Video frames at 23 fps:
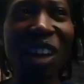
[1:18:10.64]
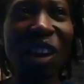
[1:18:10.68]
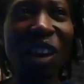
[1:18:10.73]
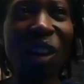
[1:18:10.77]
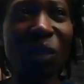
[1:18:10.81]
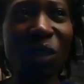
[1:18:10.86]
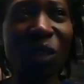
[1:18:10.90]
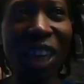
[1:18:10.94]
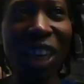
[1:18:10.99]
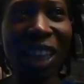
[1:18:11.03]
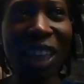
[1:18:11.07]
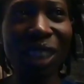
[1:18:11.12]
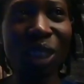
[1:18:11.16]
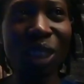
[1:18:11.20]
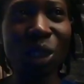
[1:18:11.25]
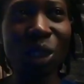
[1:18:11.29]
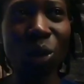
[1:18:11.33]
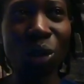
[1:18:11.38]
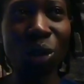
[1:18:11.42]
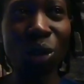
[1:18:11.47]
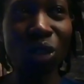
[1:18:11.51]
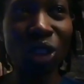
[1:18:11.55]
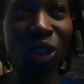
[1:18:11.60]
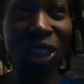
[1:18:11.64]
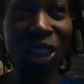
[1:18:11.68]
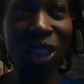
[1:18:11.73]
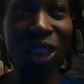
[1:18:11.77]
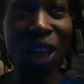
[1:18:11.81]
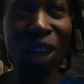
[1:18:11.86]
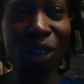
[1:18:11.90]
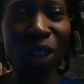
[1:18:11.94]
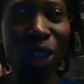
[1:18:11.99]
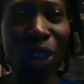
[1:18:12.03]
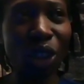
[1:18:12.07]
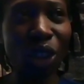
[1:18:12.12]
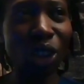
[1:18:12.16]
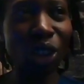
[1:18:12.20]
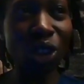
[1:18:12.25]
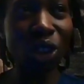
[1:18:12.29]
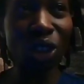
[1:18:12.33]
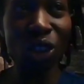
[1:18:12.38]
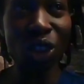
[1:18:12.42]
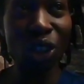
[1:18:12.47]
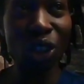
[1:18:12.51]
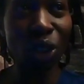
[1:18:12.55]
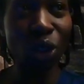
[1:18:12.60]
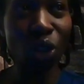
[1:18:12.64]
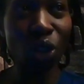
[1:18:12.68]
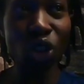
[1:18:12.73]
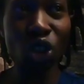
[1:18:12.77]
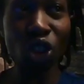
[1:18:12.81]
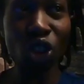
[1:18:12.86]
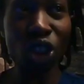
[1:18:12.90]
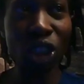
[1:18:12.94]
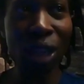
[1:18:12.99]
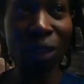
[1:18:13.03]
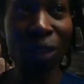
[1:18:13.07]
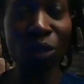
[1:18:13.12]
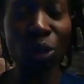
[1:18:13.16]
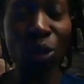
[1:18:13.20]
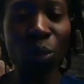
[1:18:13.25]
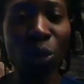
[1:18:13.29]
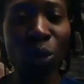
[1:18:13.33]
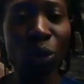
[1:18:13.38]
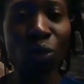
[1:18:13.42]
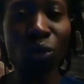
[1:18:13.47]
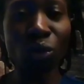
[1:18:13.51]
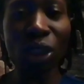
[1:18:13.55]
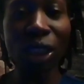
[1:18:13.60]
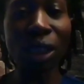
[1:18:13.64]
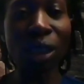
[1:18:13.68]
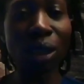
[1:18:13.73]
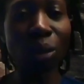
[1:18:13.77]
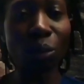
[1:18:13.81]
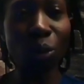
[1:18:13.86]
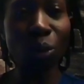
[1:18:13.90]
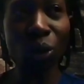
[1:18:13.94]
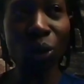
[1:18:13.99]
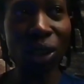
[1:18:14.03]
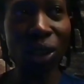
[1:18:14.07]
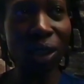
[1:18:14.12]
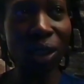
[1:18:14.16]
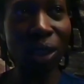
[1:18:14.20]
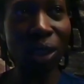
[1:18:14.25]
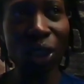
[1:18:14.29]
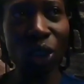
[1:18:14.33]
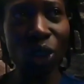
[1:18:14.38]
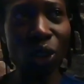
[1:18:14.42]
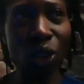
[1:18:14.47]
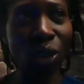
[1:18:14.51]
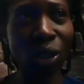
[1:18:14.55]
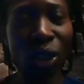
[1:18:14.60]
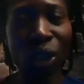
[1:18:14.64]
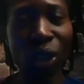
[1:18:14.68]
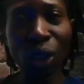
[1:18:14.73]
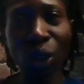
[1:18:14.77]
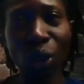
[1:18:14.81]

you get this sort of scenario, you just have to be reasonable and